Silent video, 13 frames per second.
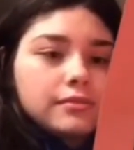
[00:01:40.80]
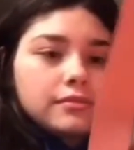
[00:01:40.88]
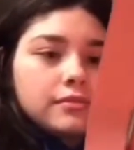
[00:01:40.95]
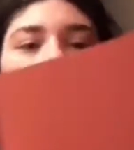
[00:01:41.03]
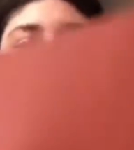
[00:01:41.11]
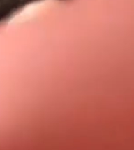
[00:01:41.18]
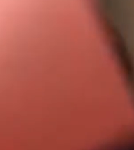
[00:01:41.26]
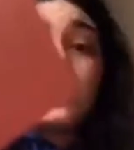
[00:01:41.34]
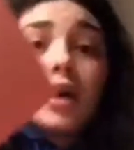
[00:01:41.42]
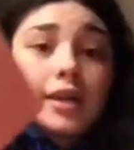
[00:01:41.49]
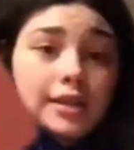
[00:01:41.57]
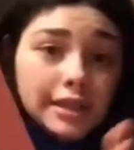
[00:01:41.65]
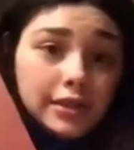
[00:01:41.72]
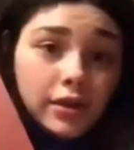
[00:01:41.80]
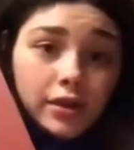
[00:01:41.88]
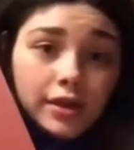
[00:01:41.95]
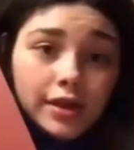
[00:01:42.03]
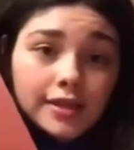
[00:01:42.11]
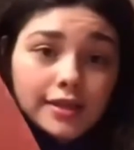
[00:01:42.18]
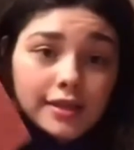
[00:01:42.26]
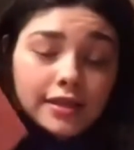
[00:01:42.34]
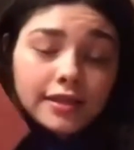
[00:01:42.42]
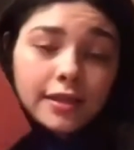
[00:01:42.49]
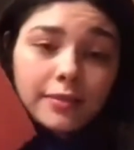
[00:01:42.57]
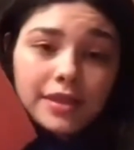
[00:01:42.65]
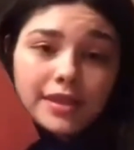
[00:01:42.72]
You do not need all this. This
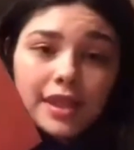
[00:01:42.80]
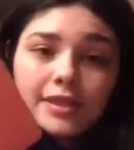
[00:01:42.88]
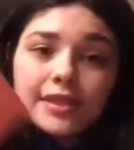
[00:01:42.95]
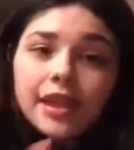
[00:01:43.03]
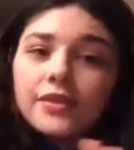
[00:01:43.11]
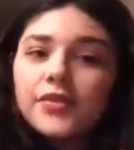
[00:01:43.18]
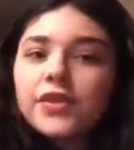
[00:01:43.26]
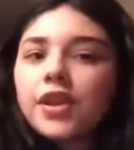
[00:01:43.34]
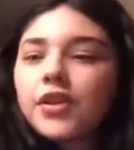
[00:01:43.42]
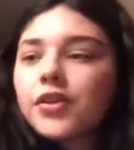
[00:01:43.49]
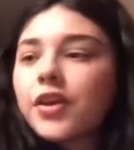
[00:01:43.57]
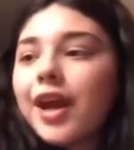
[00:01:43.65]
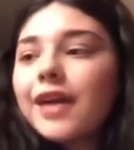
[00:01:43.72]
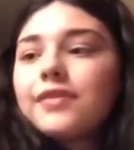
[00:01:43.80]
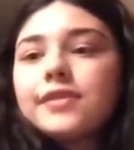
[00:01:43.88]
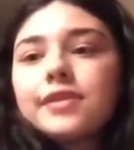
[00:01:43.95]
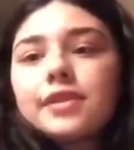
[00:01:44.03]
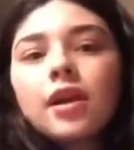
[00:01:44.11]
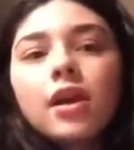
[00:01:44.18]
can be set aside for another craft.